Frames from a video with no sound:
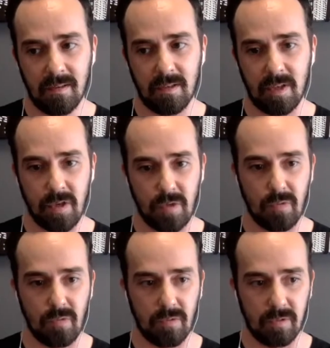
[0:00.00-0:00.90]

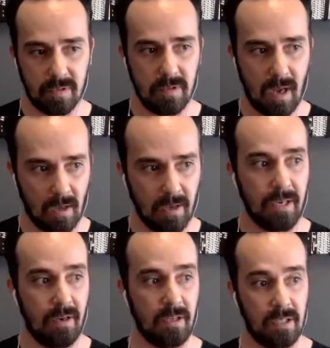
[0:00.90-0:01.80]
to, on the
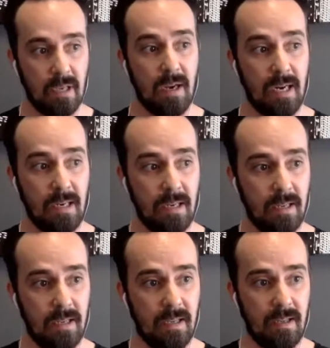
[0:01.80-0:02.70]
other side,
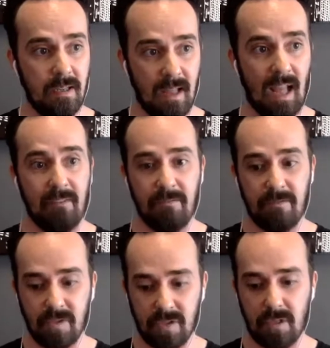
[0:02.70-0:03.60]
have
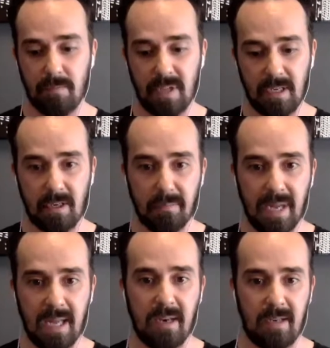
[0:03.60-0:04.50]
something
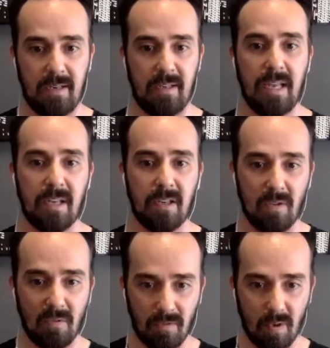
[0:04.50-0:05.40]
compelling that they can
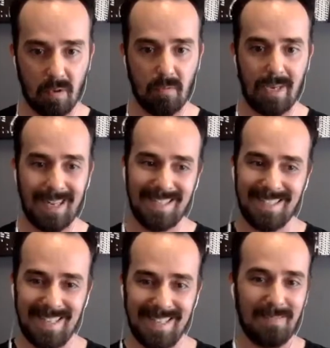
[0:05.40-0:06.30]
go forward with and
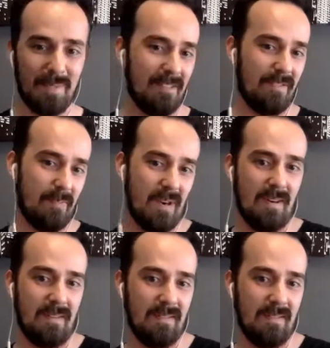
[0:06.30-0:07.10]
set themselves apart.